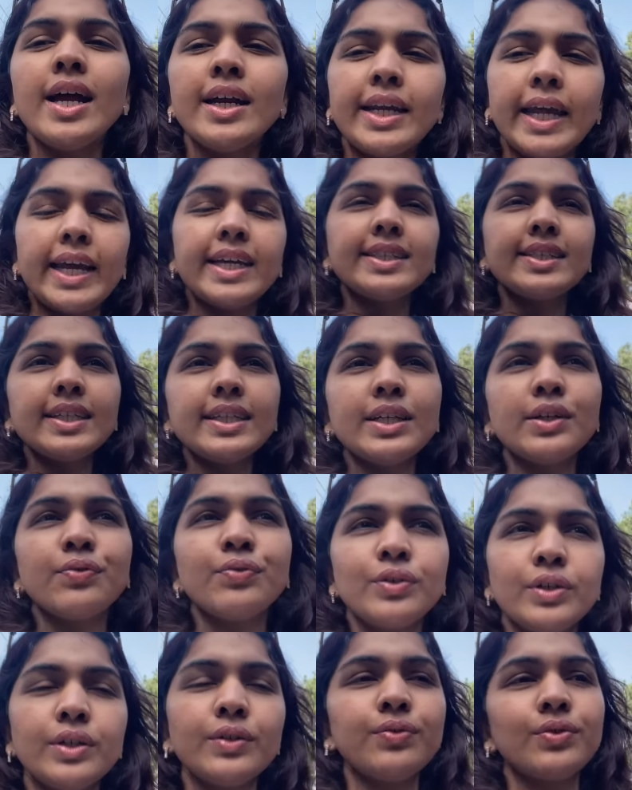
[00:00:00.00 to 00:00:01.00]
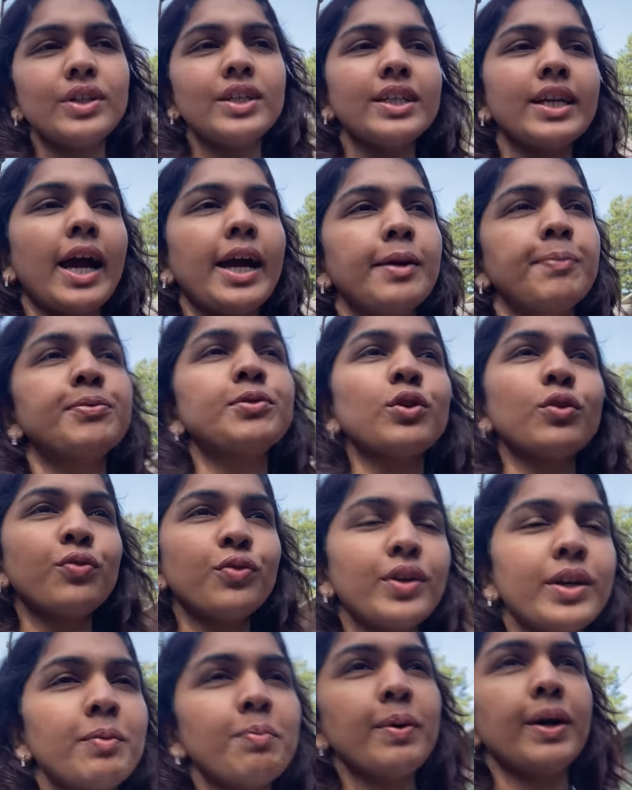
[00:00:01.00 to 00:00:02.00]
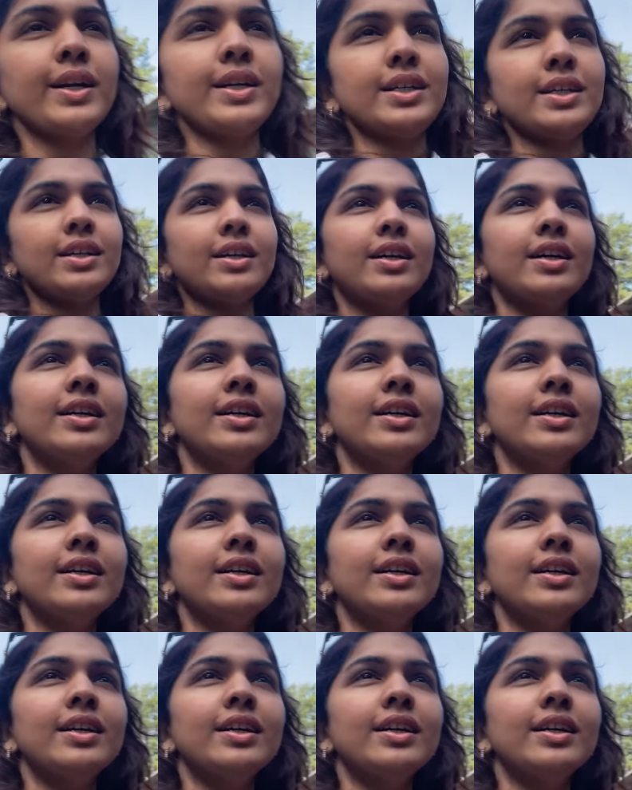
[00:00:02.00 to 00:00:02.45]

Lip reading: Tasted different types of it, but